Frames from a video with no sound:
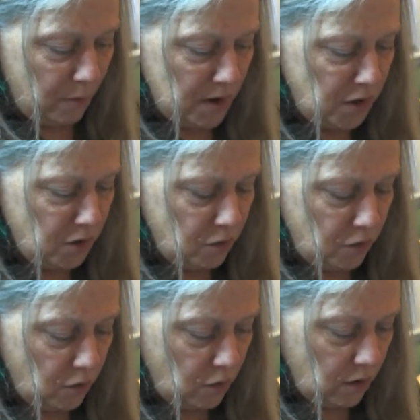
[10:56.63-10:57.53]
When you,
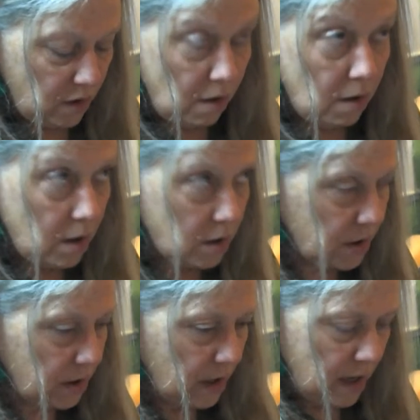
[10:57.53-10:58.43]
gosh,
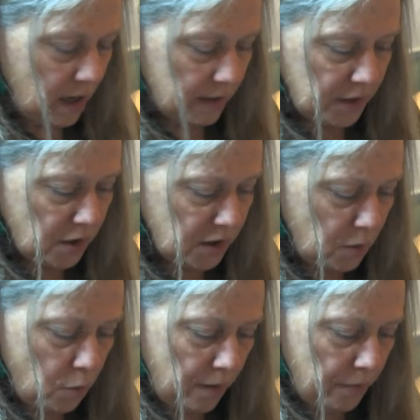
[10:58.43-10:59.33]
I started
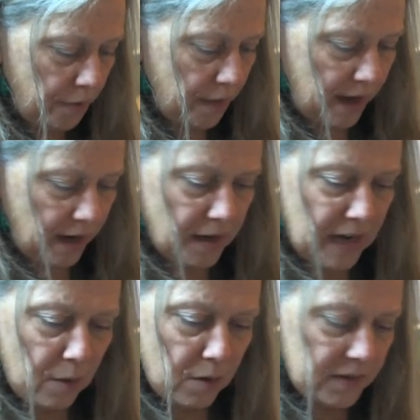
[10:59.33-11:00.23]
one thing and now I've